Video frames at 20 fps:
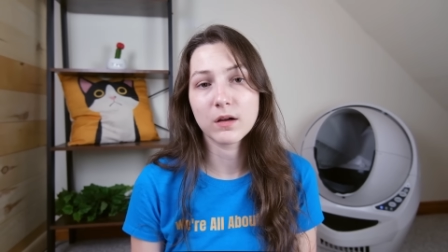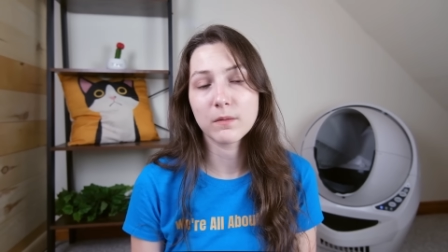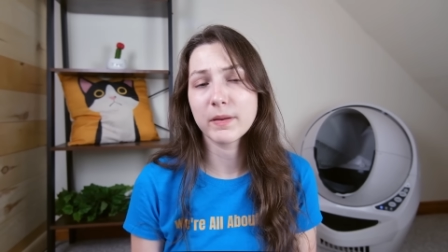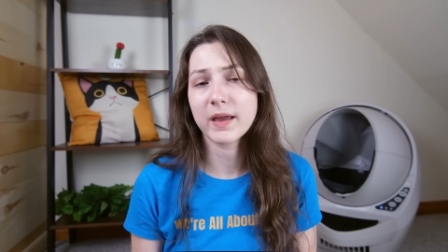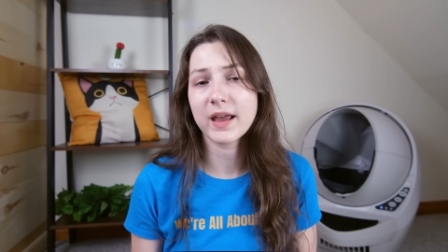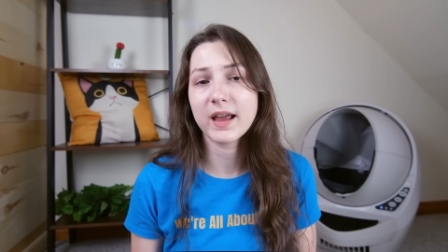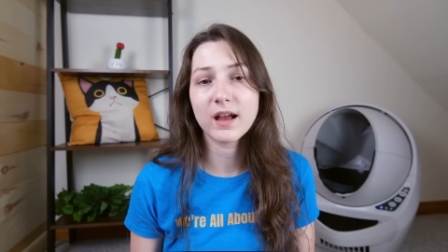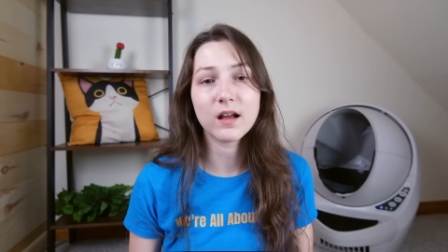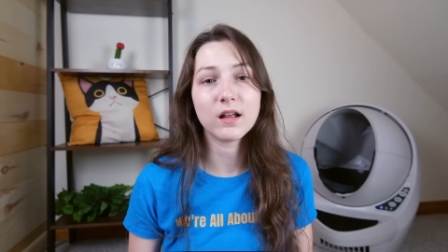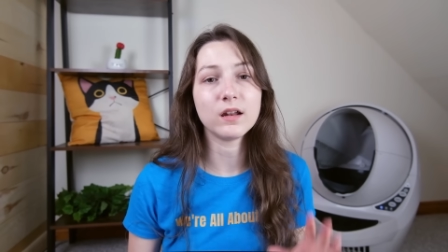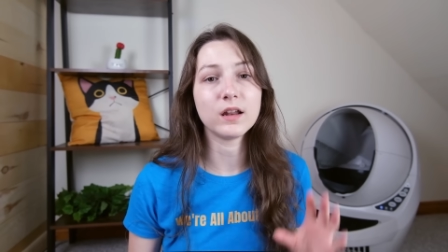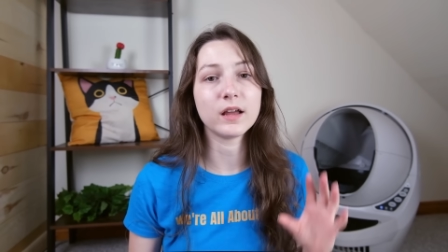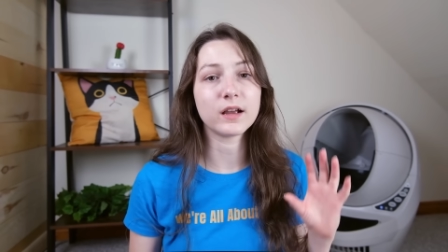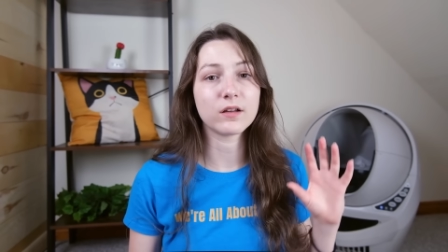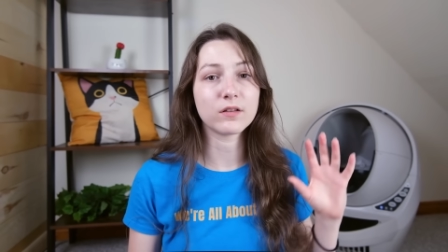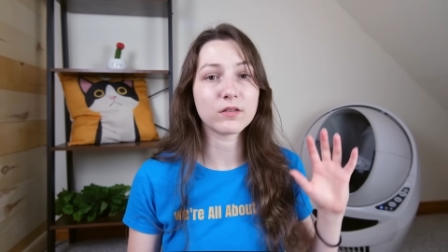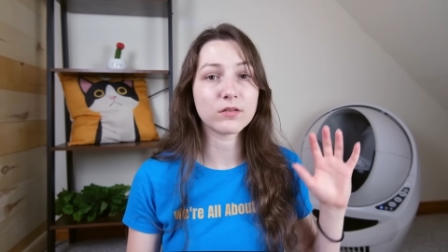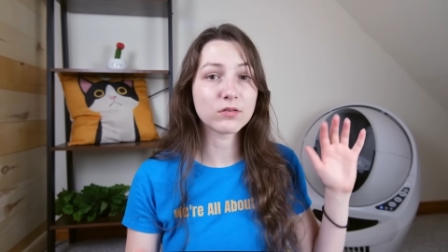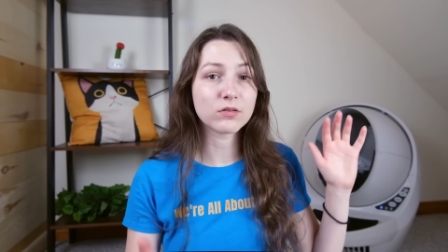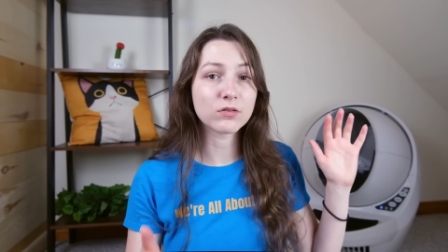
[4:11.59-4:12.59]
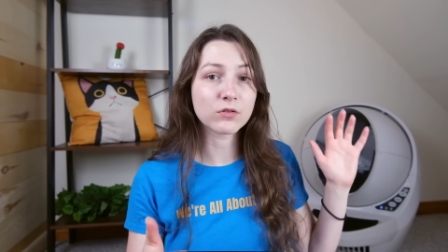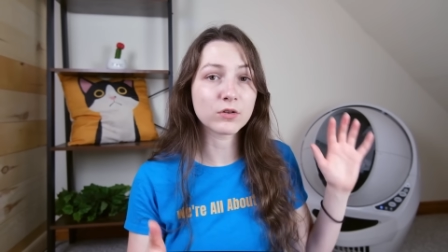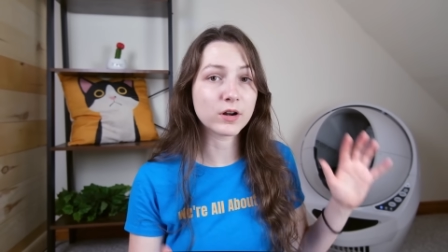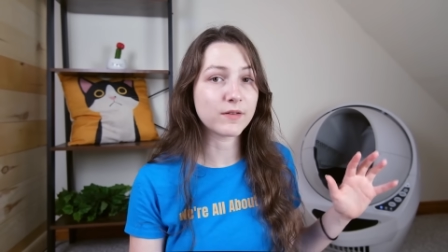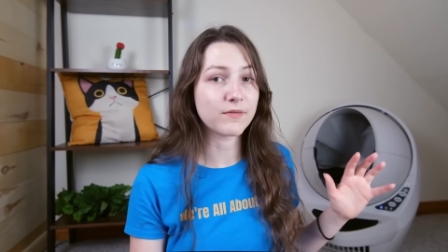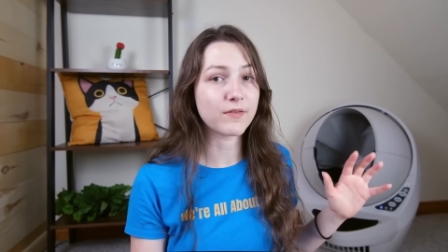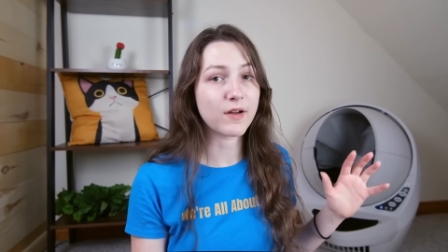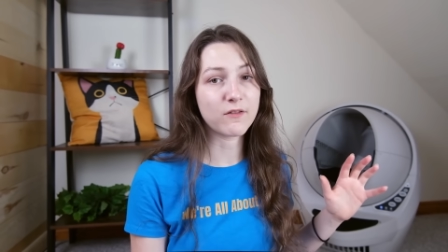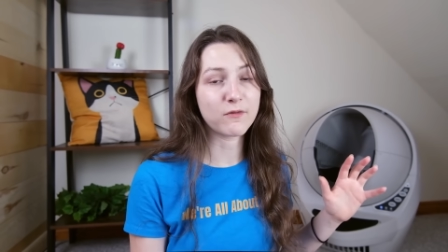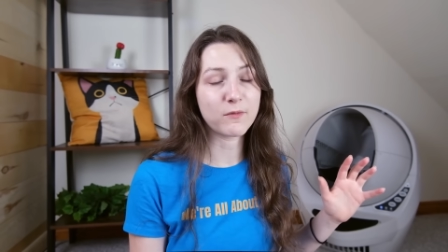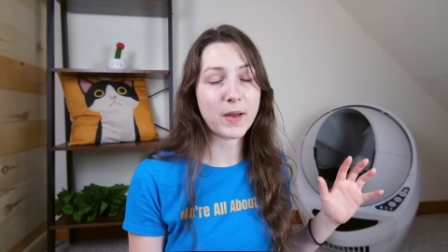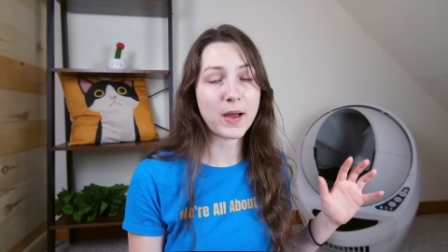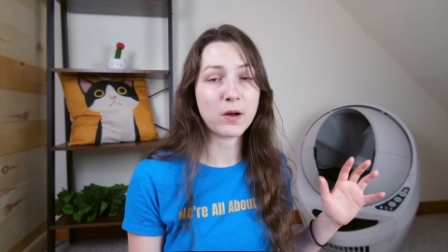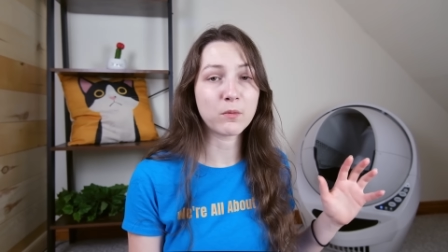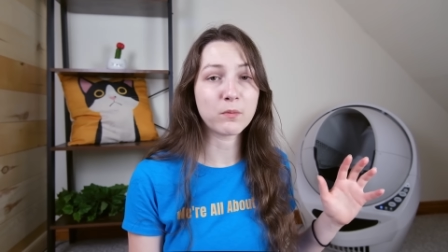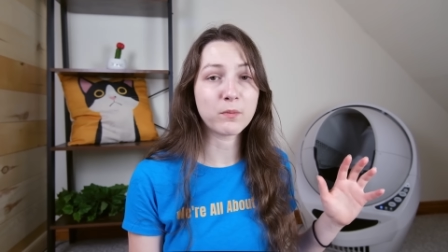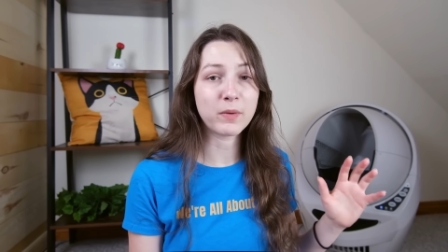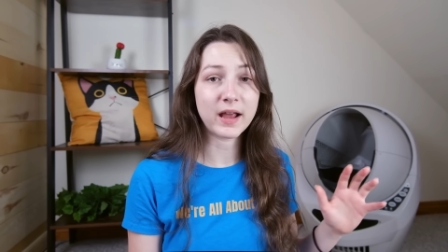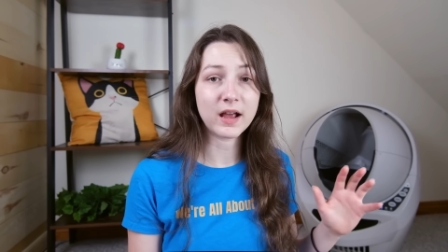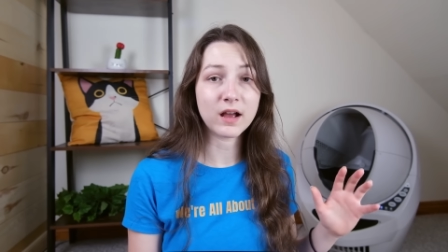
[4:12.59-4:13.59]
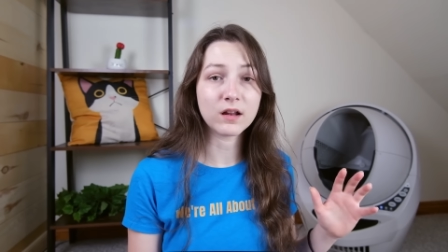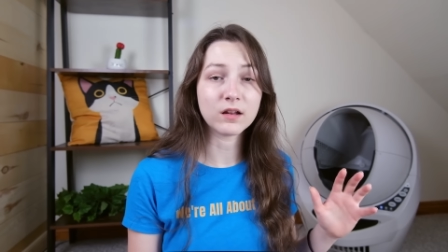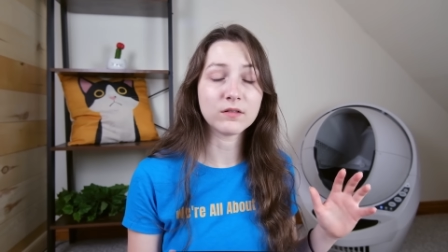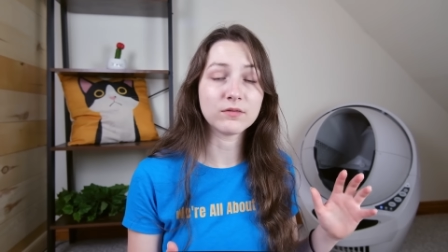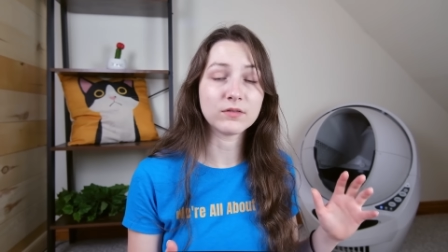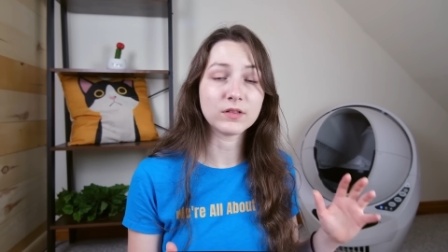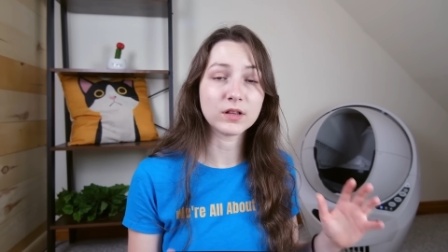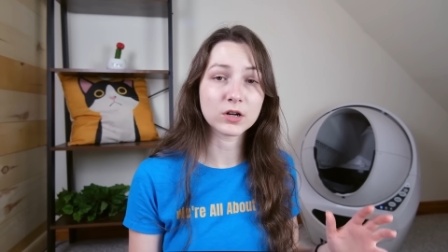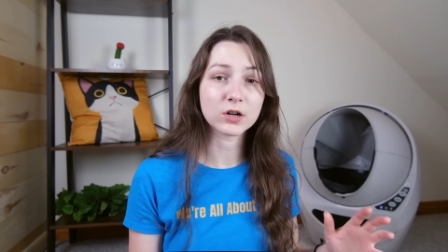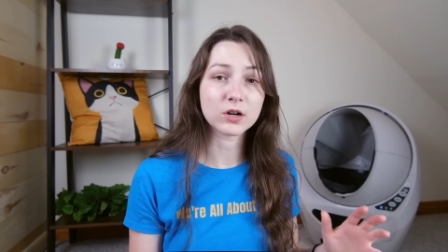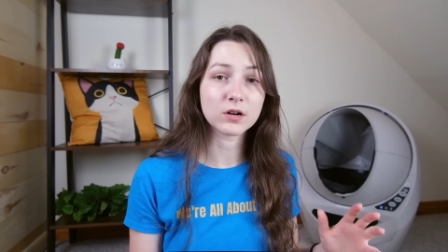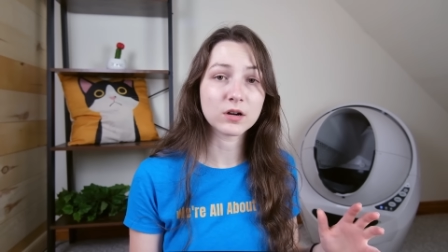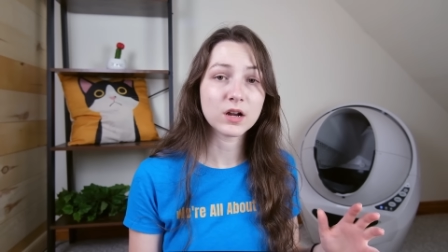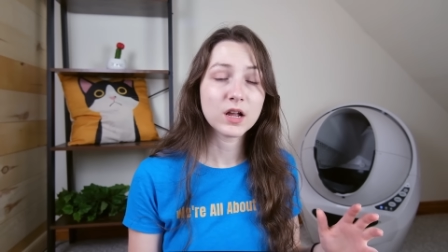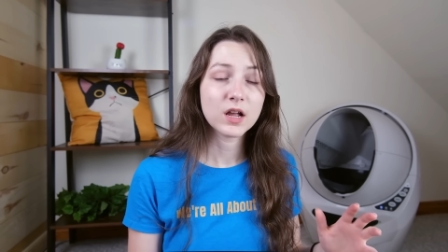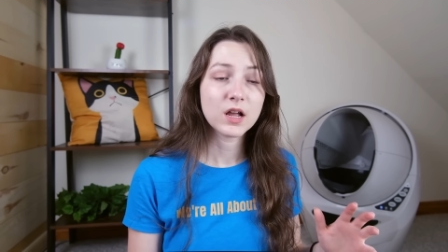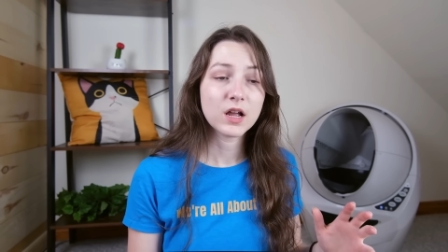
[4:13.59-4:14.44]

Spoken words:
pail, like a 35-pound pail of litter.